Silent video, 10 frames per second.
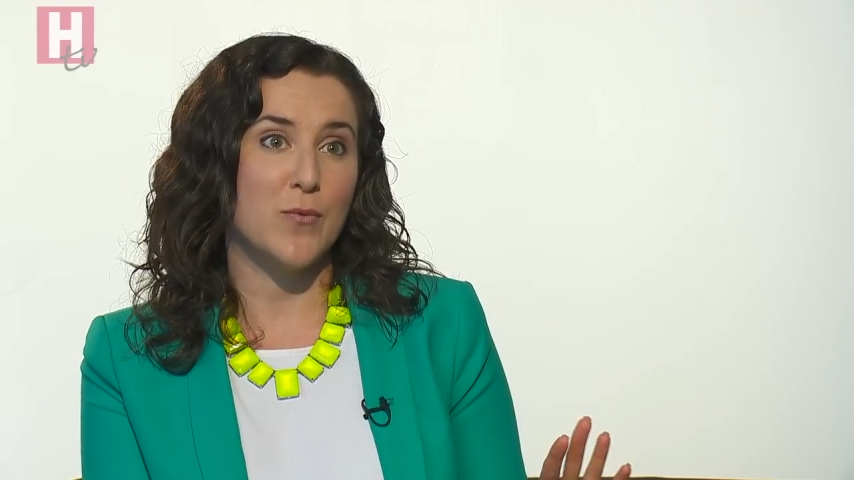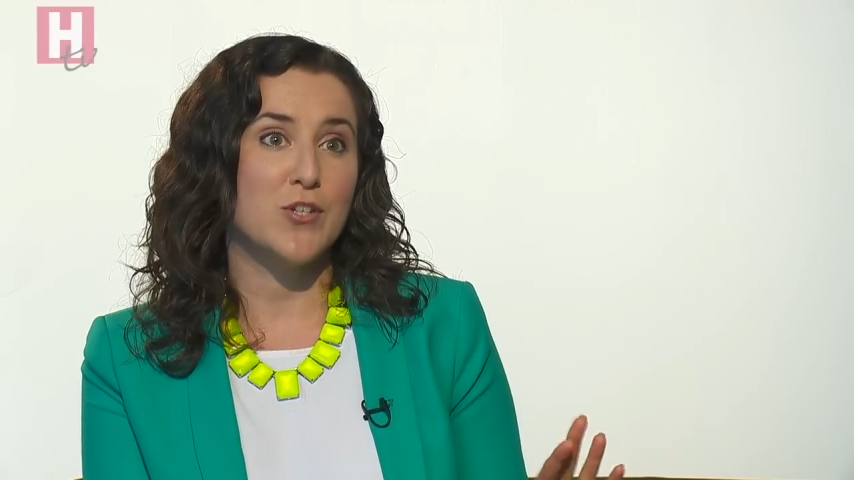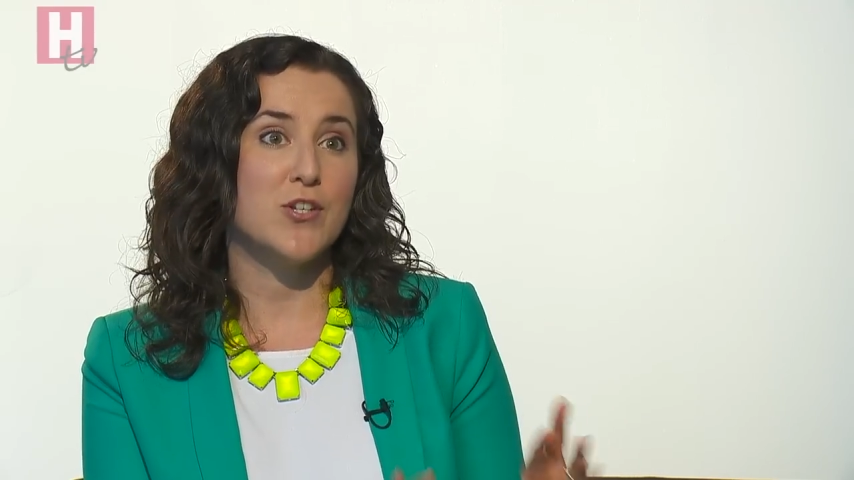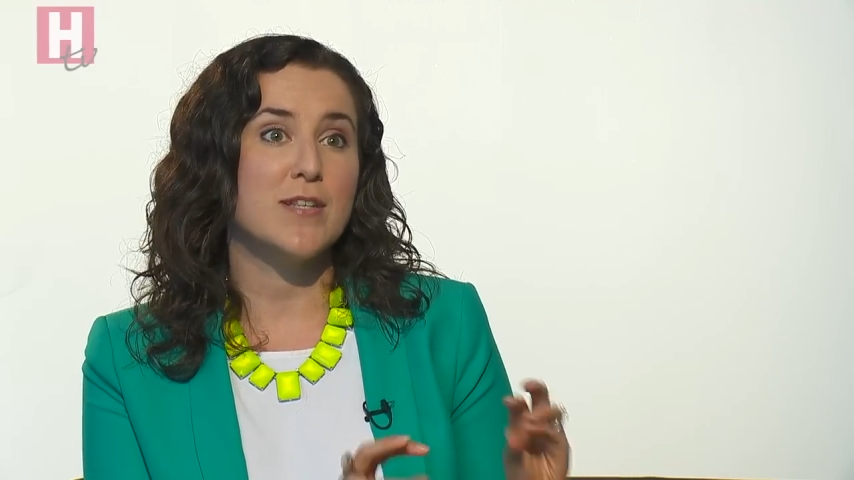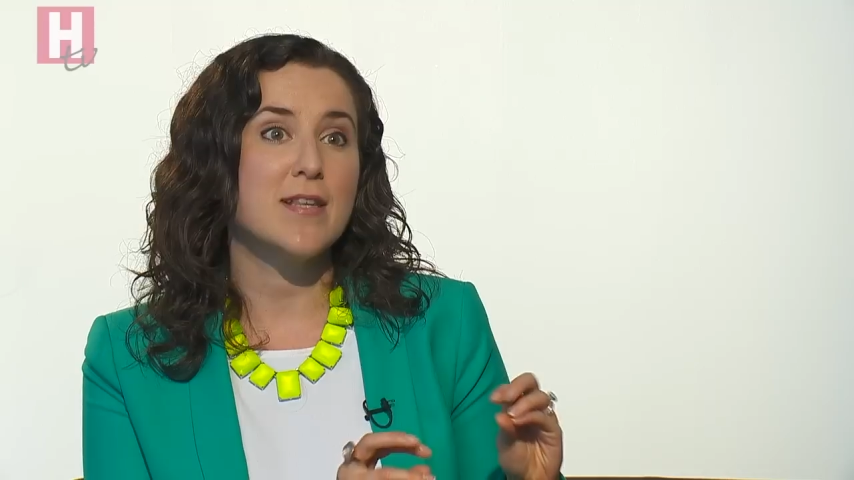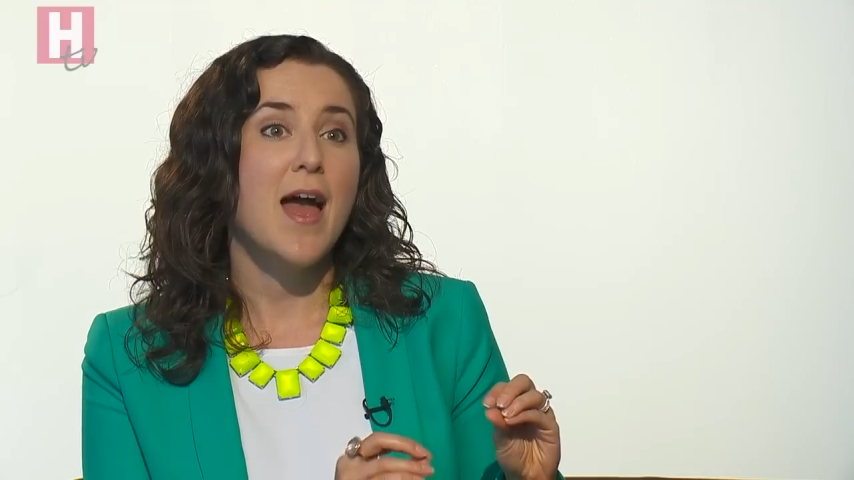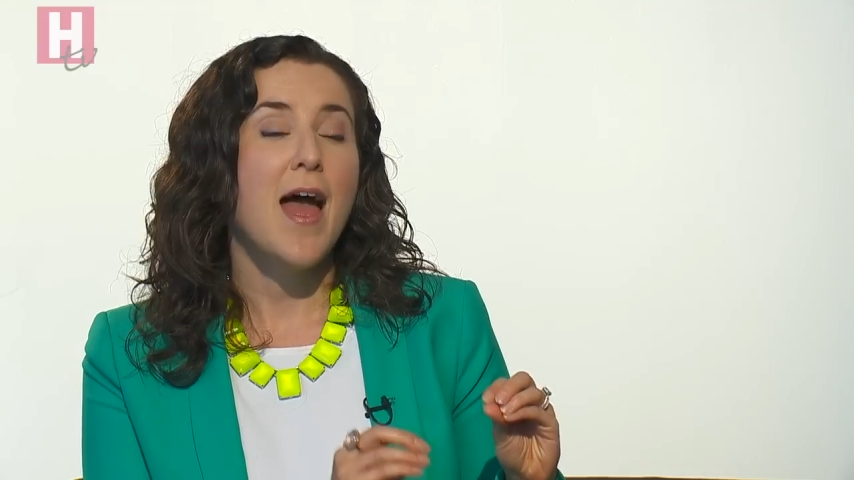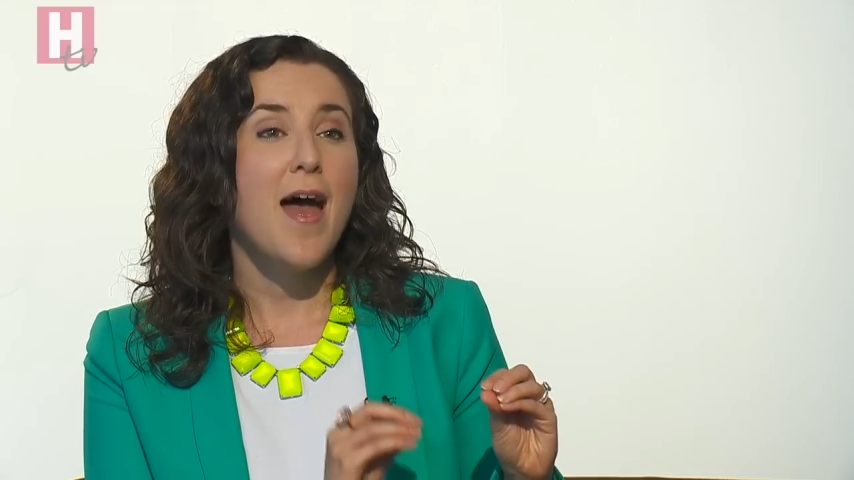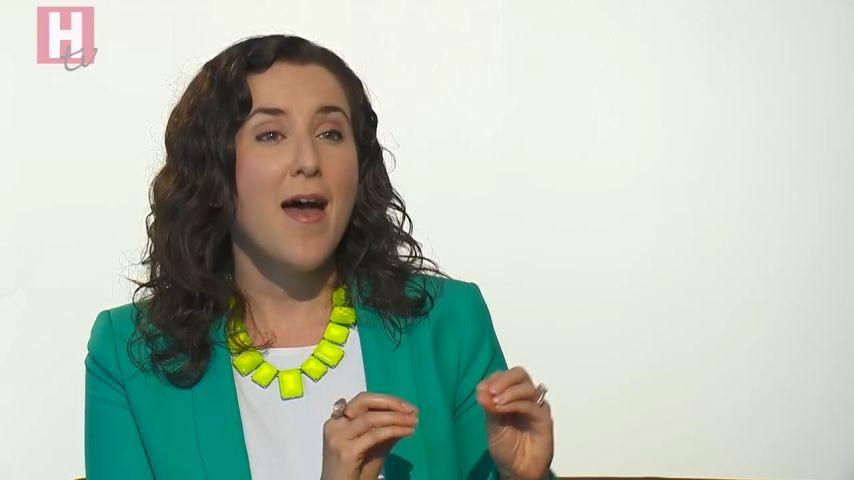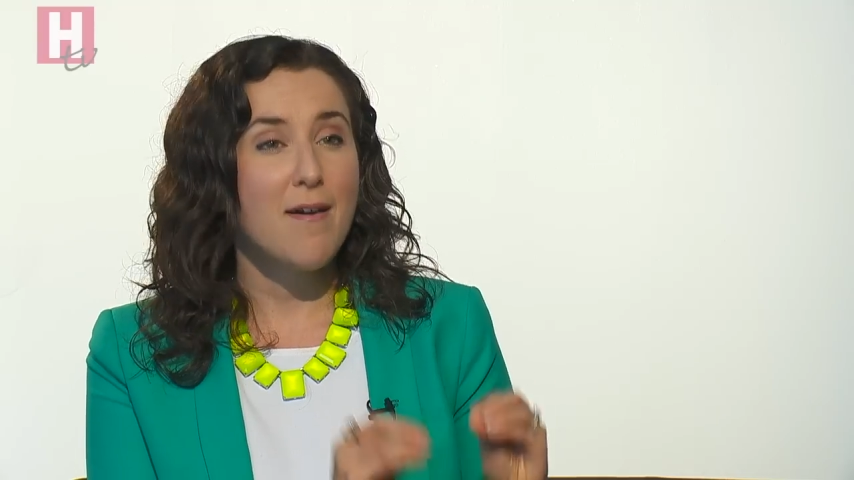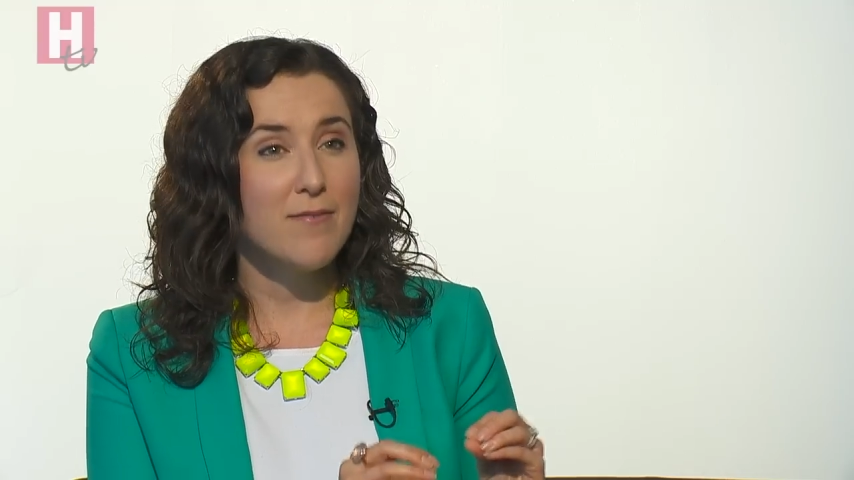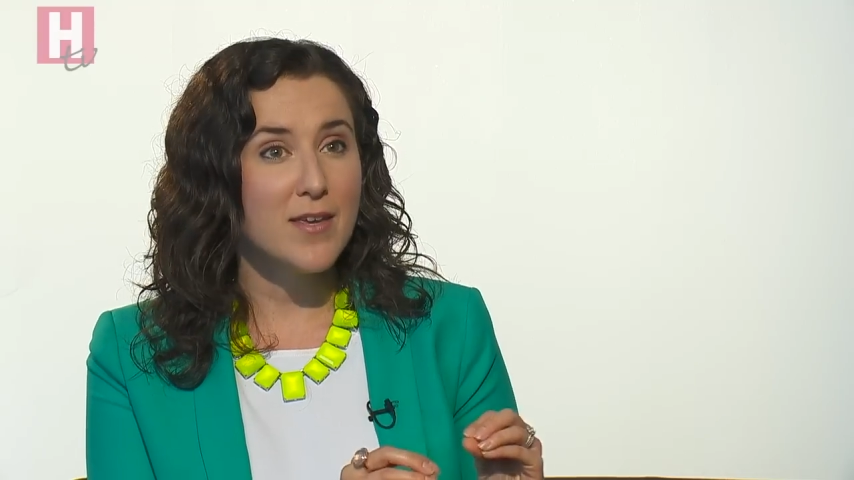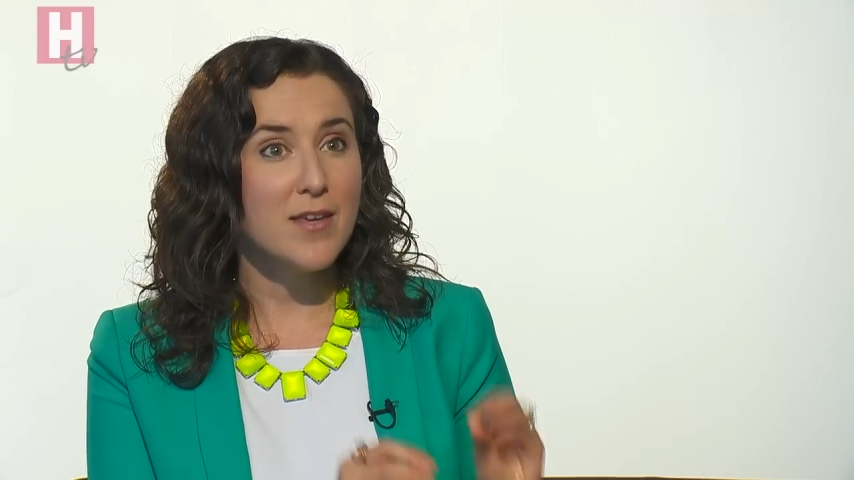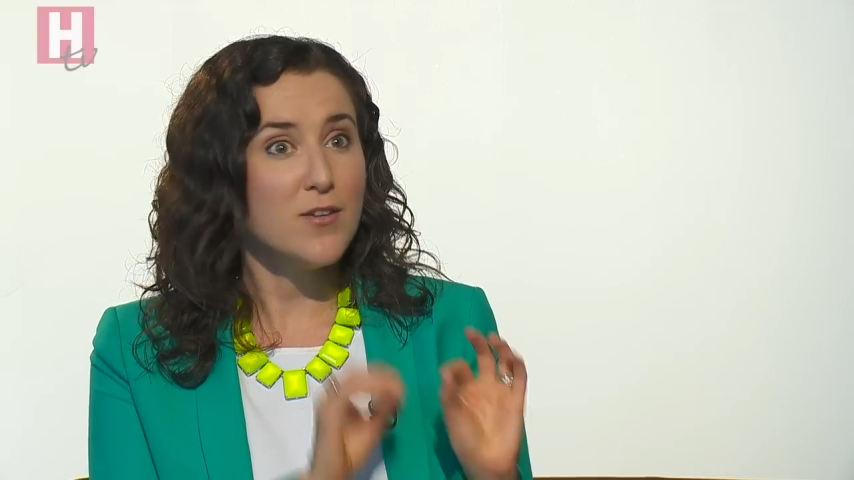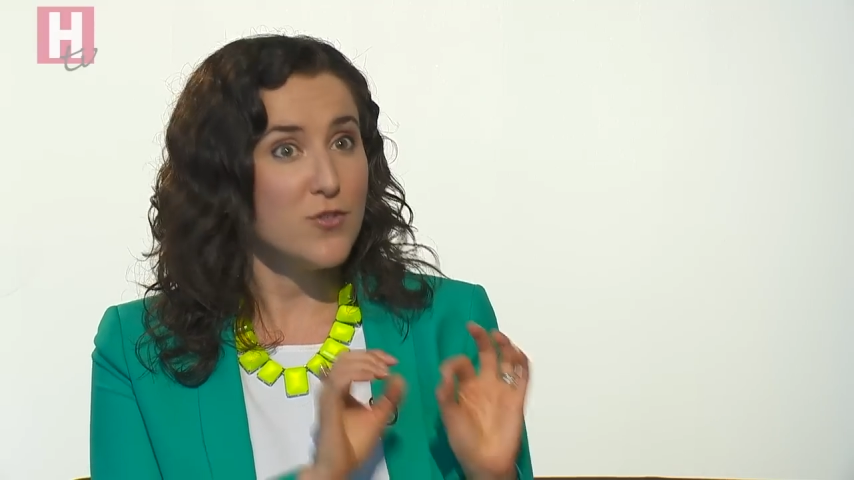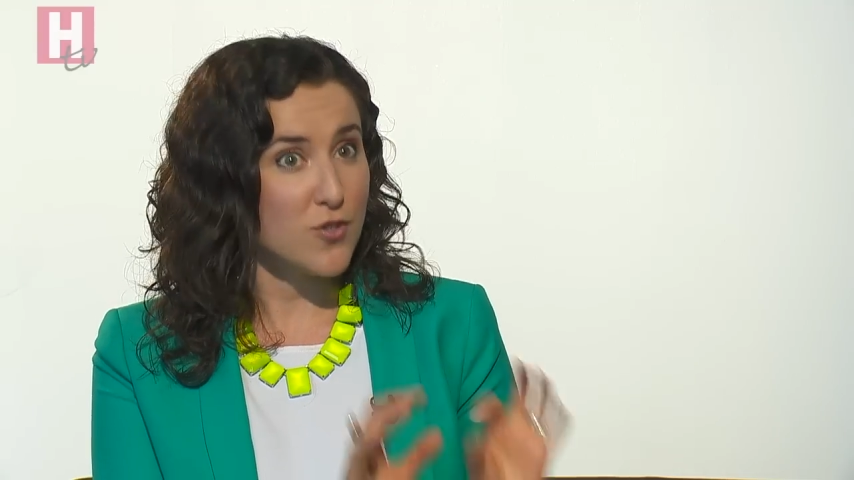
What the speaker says: which is heavy,